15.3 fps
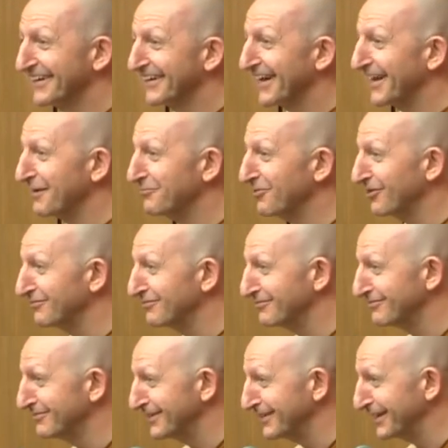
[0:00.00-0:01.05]
Again, I'm not
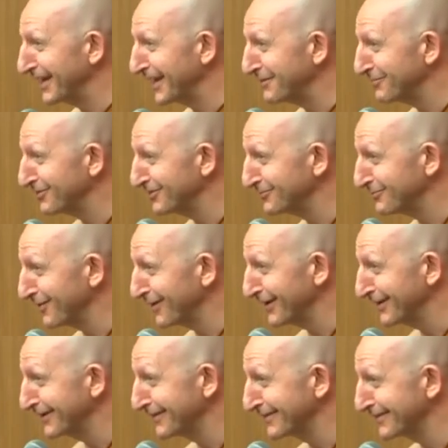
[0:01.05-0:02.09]
reading anybody's
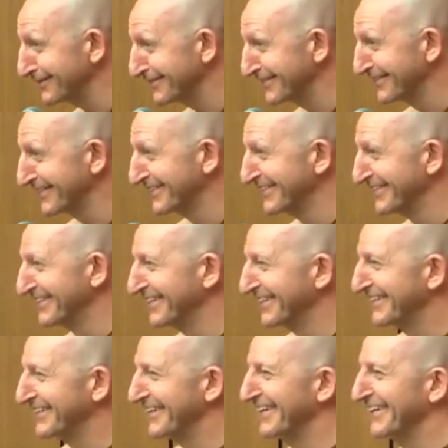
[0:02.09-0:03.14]
mind.
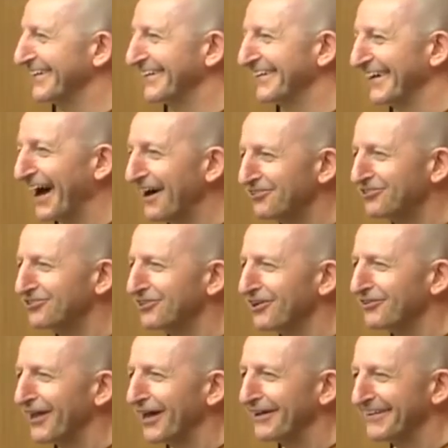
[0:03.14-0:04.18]
like, how did you
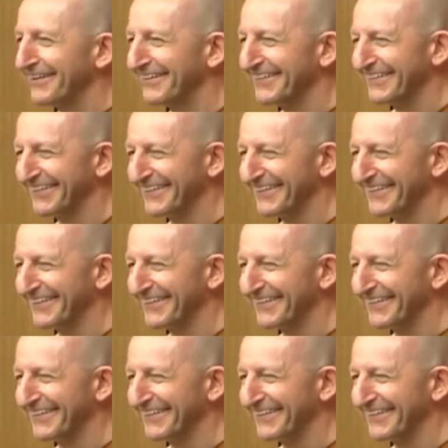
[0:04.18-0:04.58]
know that?